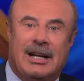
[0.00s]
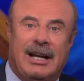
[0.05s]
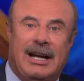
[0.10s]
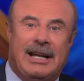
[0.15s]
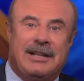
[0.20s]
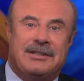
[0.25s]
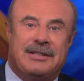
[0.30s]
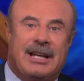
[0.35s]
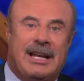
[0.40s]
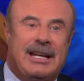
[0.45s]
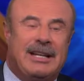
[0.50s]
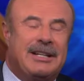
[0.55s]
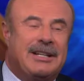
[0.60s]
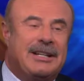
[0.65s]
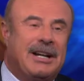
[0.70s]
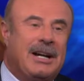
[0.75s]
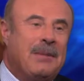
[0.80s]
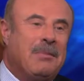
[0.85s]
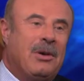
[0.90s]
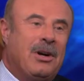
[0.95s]
and say,
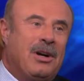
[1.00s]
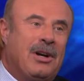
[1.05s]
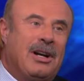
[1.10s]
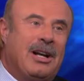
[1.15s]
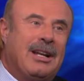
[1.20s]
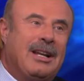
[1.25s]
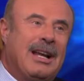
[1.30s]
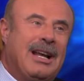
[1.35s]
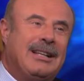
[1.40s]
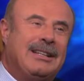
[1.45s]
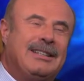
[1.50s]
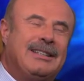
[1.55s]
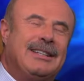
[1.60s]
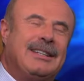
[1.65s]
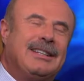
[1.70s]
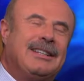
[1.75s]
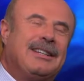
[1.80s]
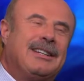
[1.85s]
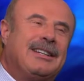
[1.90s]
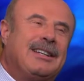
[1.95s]
Come on, uh,
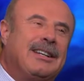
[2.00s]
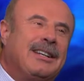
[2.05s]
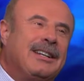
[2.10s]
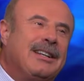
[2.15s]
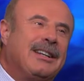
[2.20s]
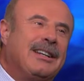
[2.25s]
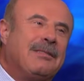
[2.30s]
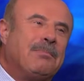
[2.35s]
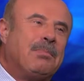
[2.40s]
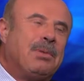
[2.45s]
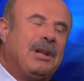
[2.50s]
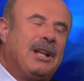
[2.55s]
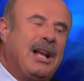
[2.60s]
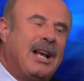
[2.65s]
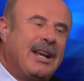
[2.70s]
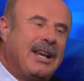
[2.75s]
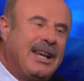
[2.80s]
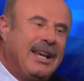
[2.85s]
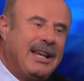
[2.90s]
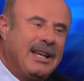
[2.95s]

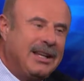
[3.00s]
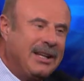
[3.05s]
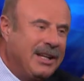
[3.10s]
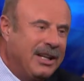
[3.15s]
plug in